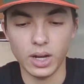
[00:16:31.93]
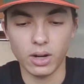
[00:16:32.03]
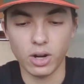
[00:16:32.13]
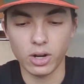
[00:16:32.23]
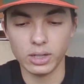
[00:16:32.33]
are
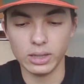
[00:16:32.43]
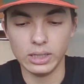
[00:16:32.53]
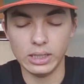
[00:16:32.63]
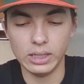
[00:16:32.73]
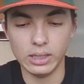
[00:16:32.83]

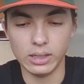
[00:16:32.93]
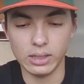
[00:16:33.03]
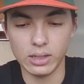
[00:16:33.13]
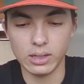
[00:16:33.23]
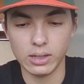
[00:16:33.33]
currently,
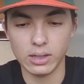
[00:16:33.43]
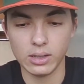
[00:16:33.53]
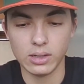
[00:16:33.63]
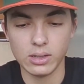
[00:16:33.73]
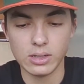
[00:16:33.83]

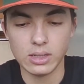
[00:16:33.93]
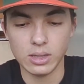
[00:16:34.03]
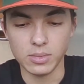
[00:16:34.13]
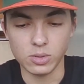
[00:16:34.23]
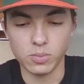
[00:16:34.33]

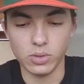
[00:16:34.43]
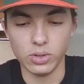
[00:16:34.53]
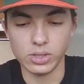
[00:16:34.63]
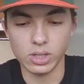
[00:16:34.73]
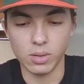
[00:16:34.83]
let me just pull
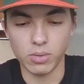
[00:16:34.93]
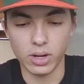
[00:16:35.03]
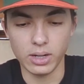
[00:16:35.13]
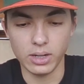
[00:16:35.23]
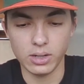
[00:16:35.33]
this up
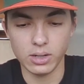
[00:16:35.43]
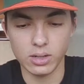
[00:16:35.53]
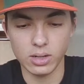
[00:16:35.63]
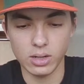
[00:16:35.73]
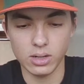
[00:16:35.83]
right here.